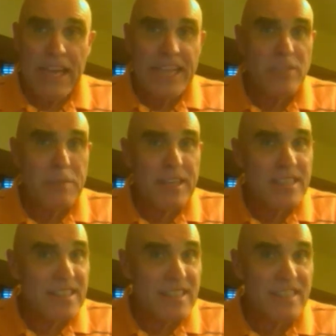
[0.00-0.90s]
is because
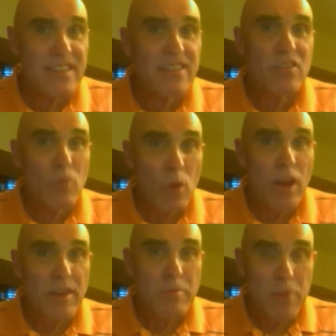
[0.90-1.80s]
this isn't what
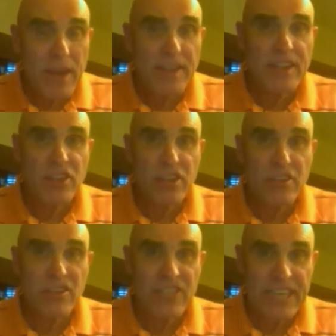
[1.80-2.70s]

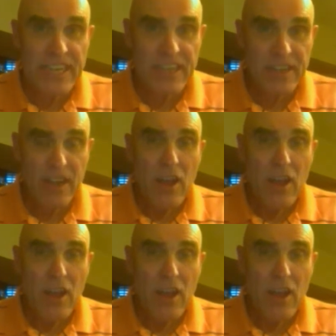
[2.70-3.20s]
practitioners need.